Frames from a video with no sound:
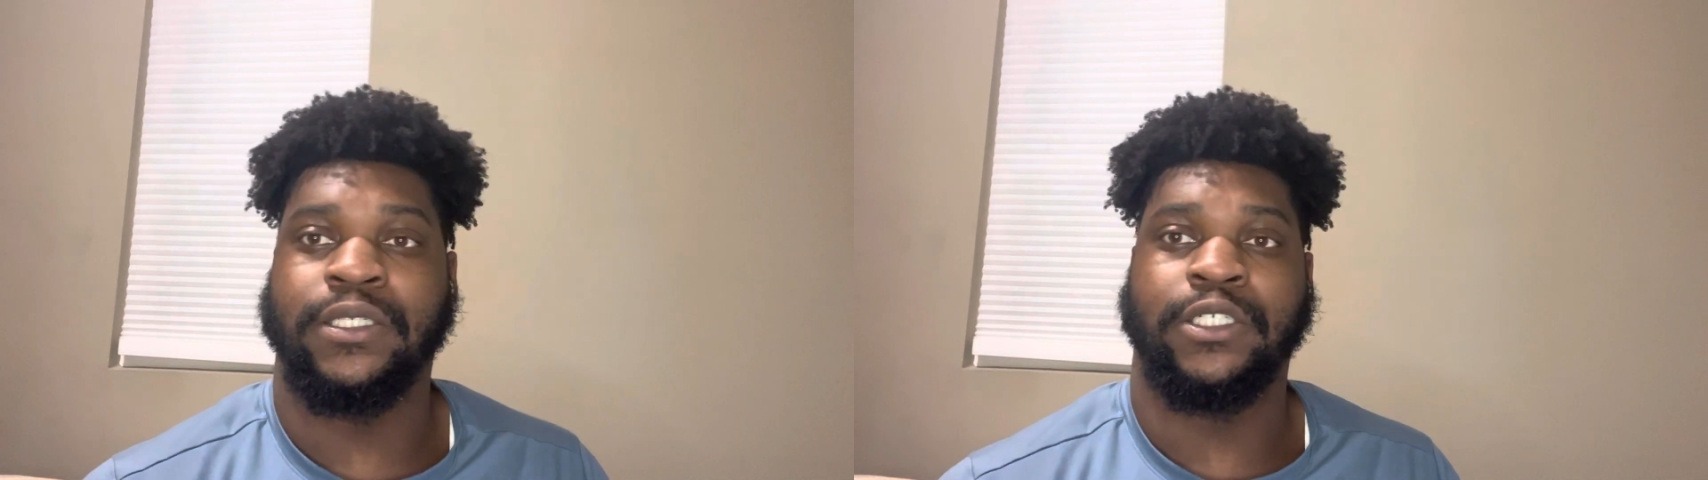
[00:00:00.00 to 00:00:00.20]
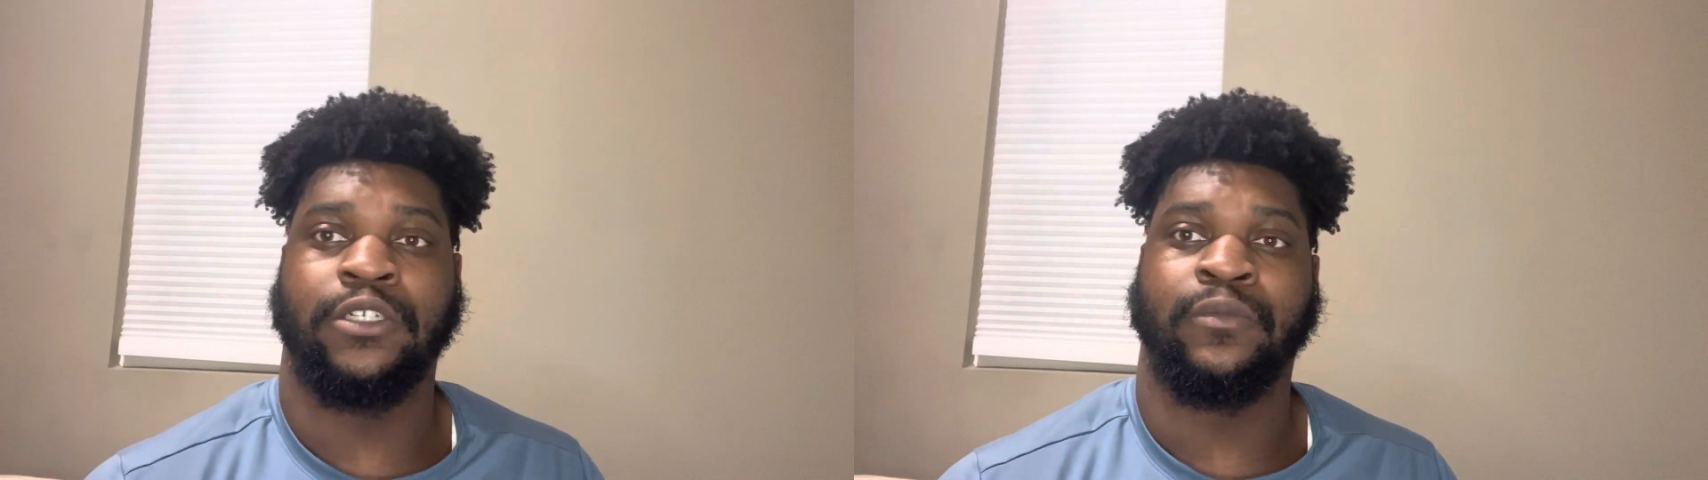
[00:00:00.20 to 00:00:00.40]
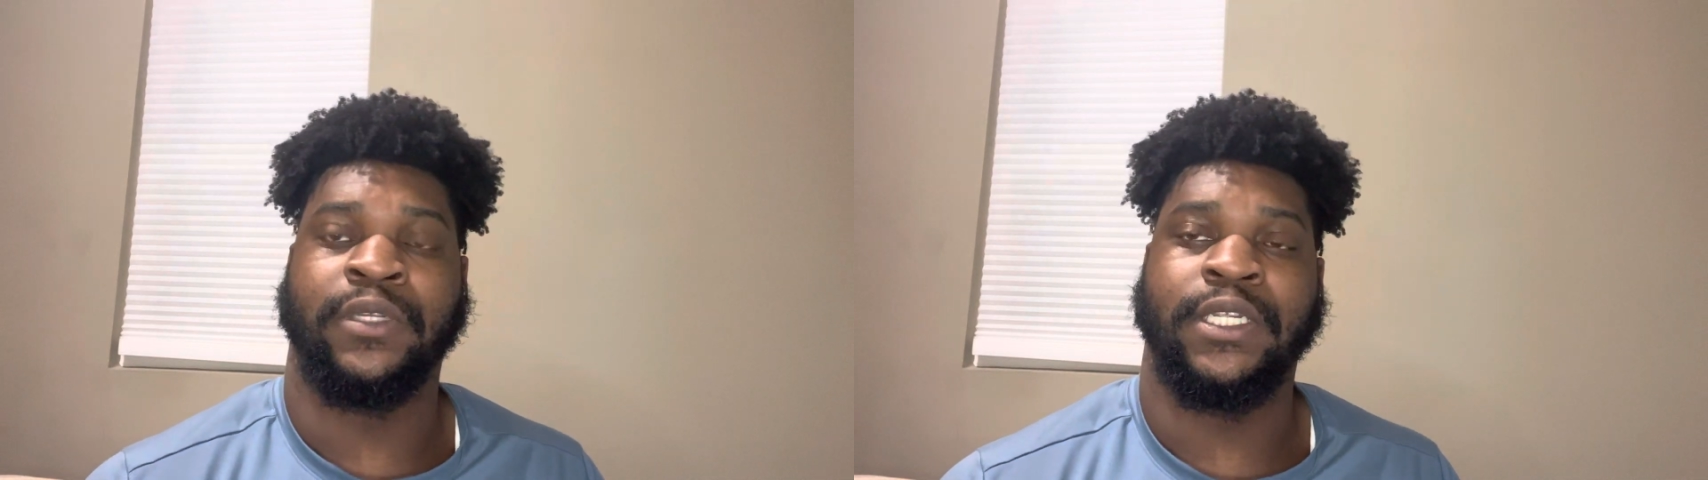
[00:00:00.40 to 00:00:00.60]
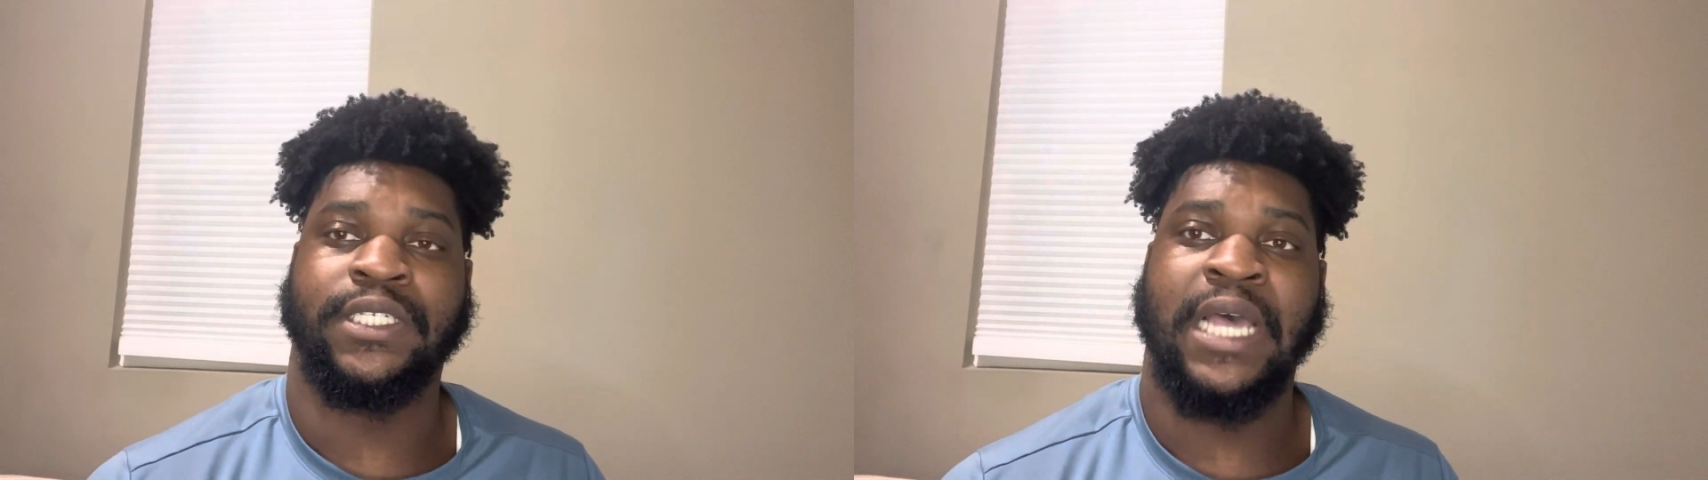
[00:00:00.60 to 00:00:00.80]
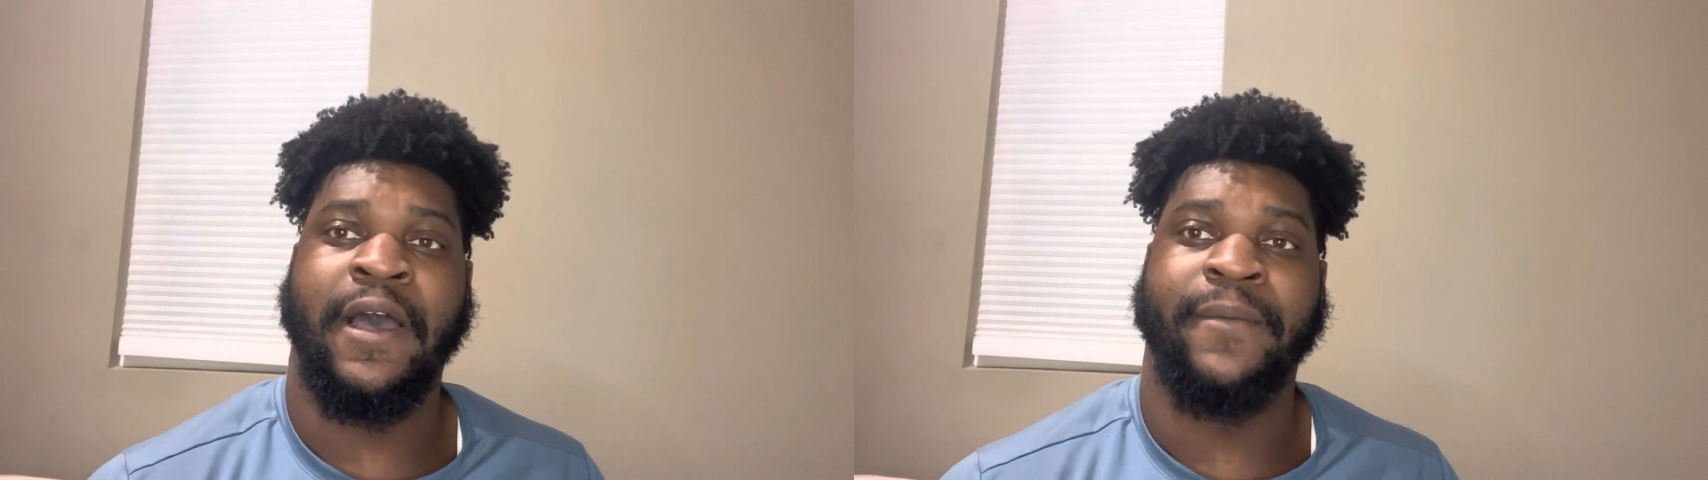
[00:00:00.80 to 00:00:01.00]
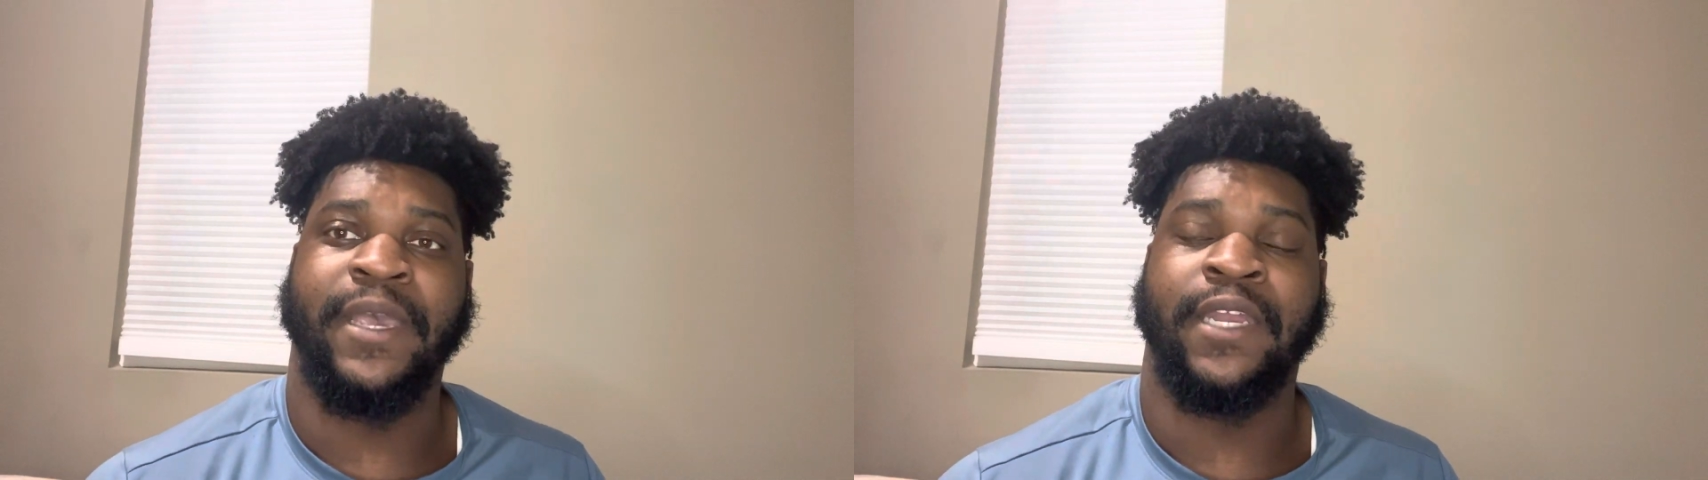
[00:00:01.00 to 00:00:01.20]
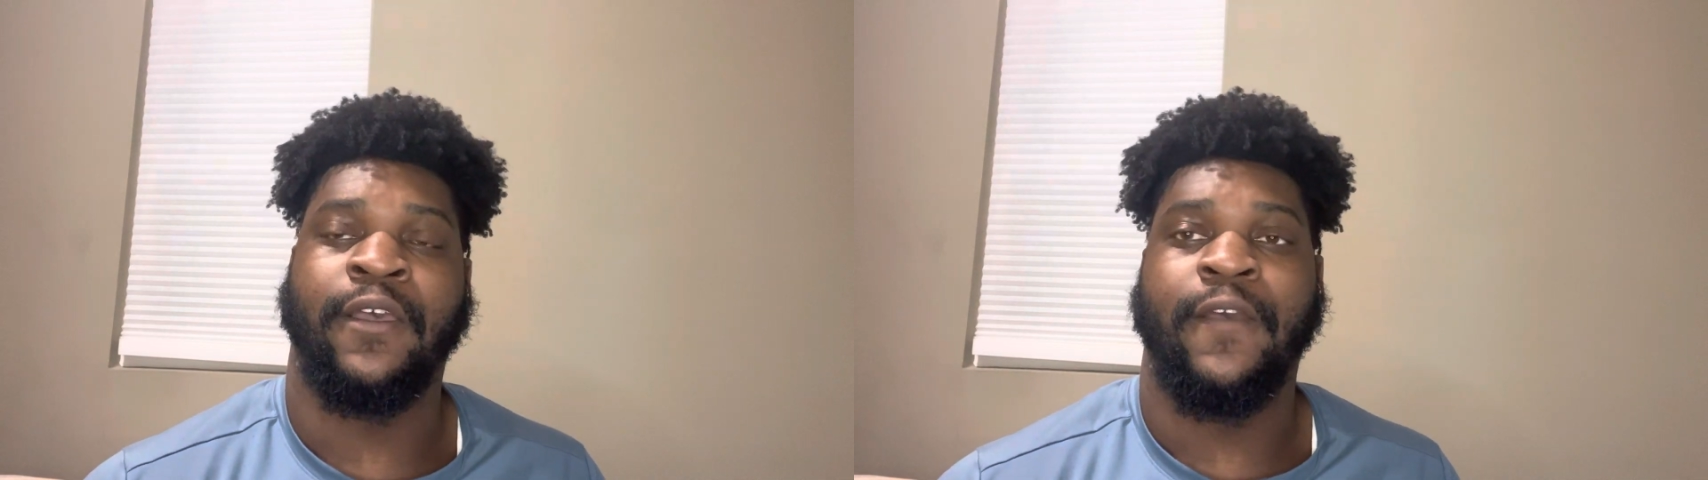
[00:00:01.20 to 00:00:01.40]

gentlemen, is how I made